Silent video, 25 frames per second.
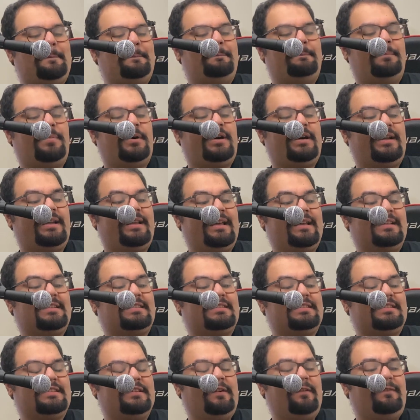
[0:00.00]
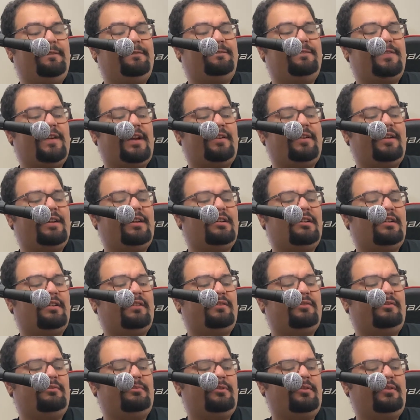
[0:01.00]
but it's still very
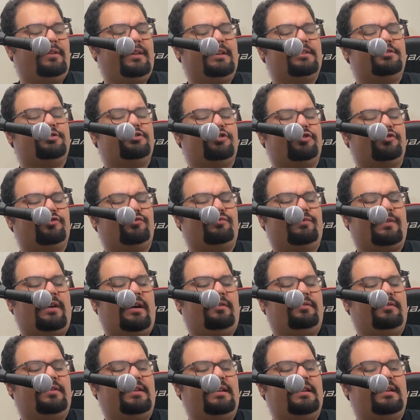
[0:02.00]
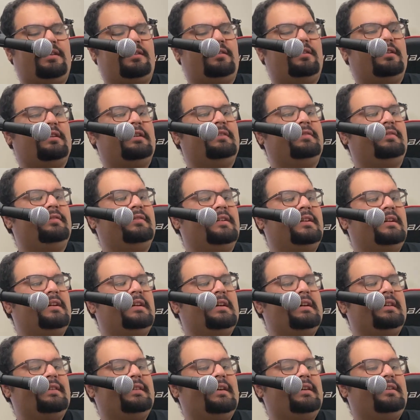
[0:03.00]
comfortable and just rounded enough
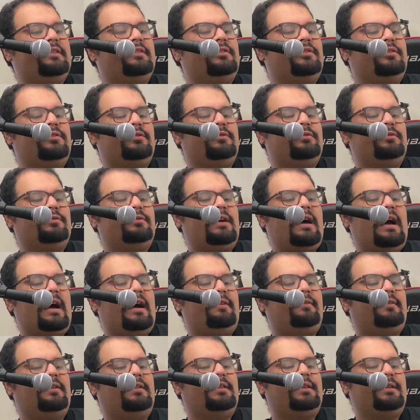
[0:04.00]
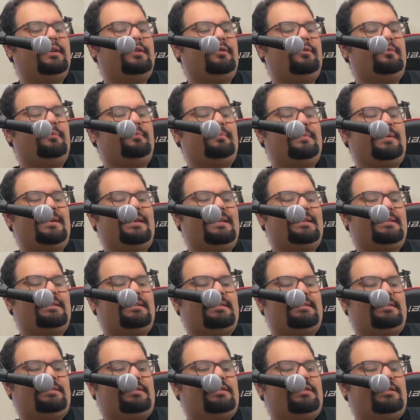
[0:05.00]
that you do have a little meat
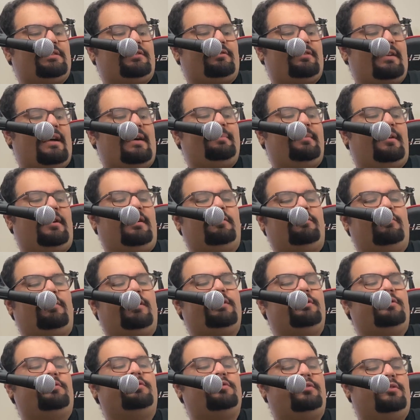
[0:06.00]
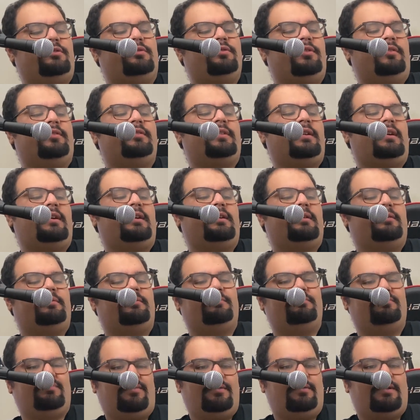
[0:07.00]
to grab on when you do those
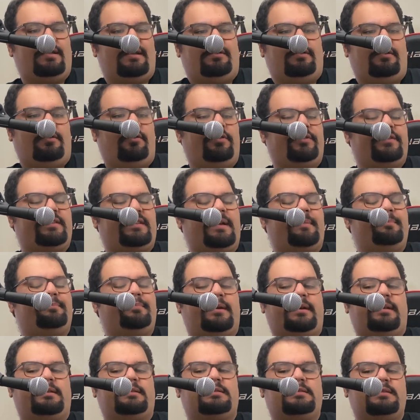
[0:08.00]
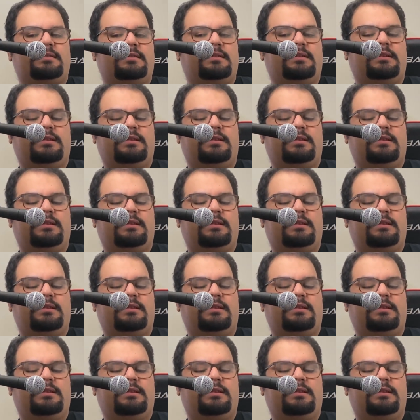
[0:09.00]
full step bends.